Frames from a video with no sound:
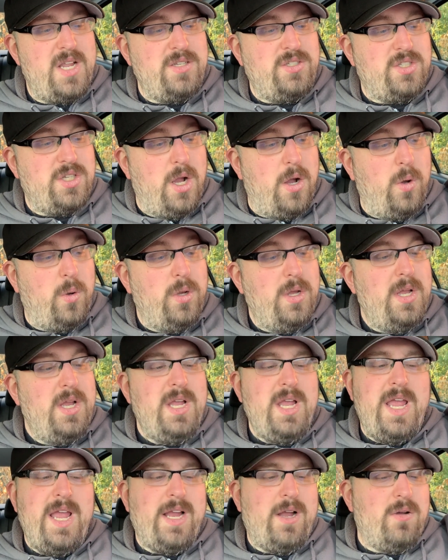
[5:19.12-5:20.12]
So
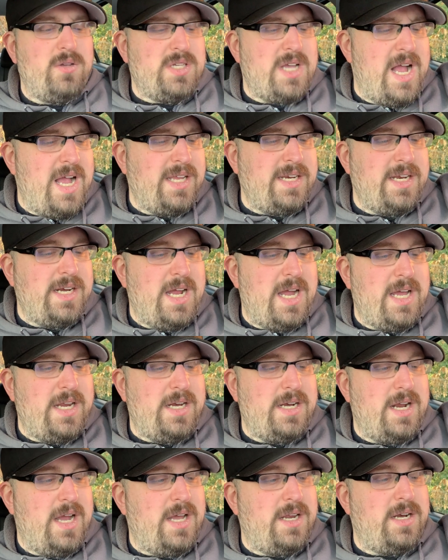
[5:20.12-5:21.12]
it goes on and
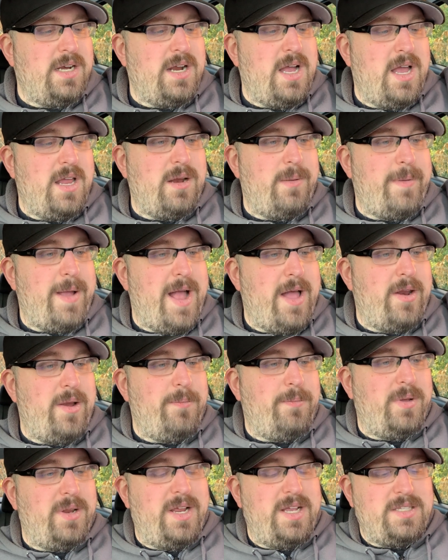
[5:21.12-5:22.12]
on and on and on about
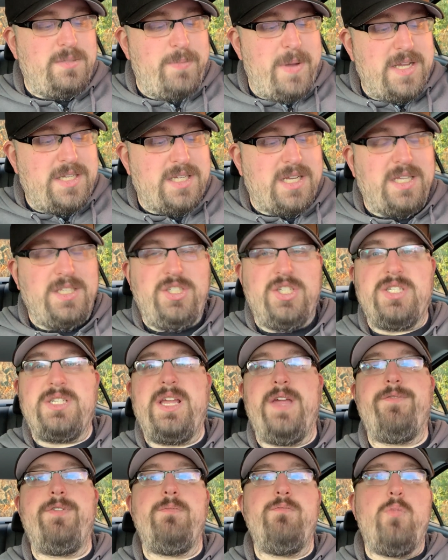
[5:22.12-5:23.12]
it, but it's basically
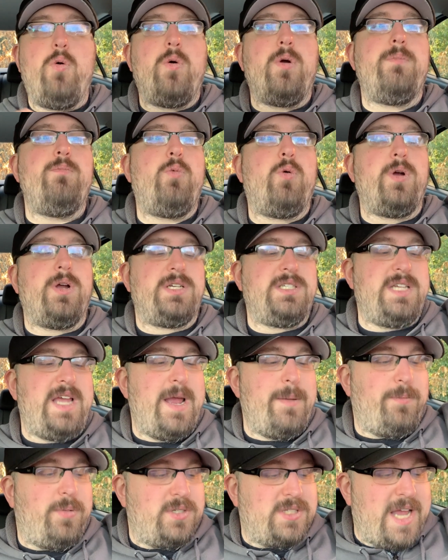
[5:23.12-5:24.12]
just giving more and more
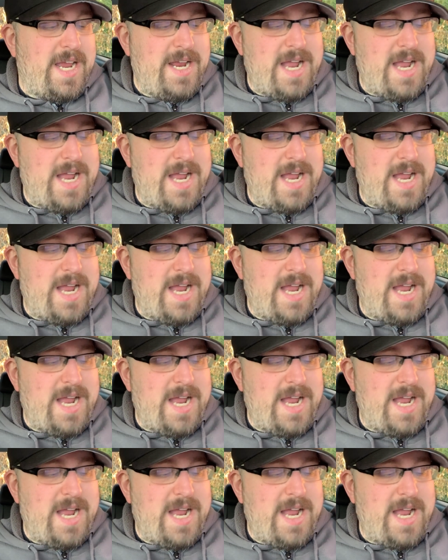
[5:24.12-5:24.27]
examples.